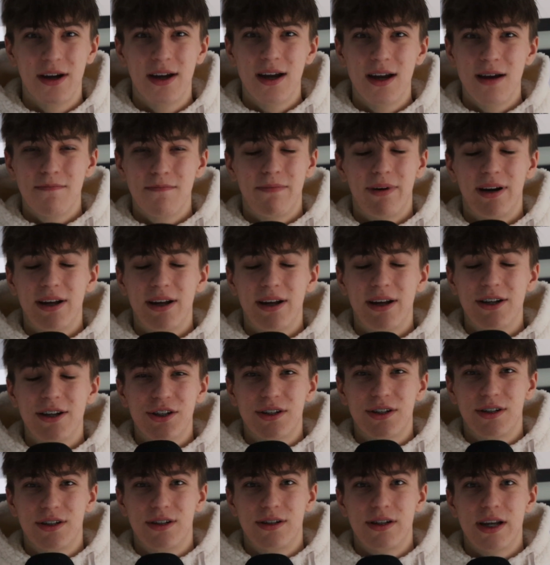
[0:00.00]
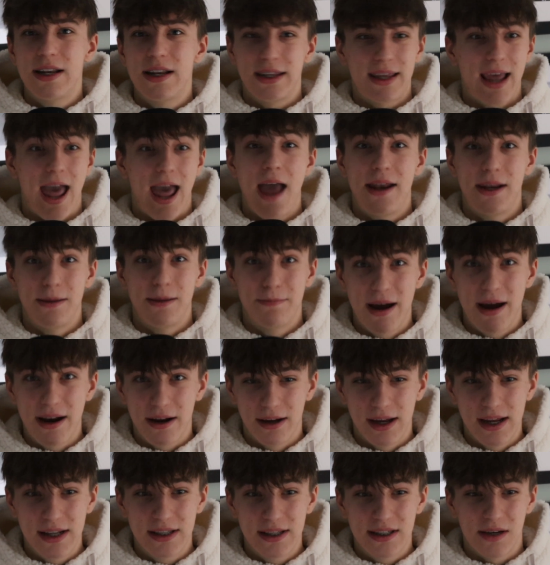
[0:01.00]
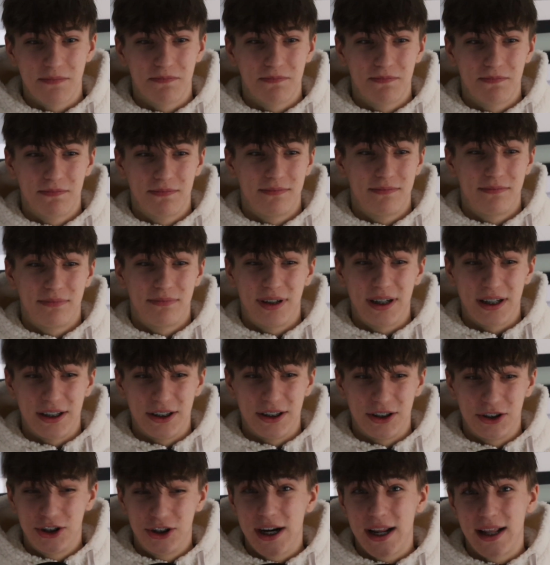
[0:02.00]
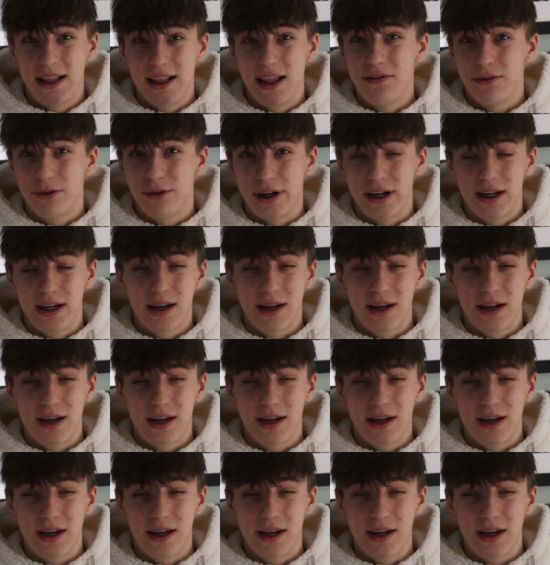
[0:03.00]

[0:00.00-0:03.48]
But it just didn't get any better. It's a pretty shitty livery.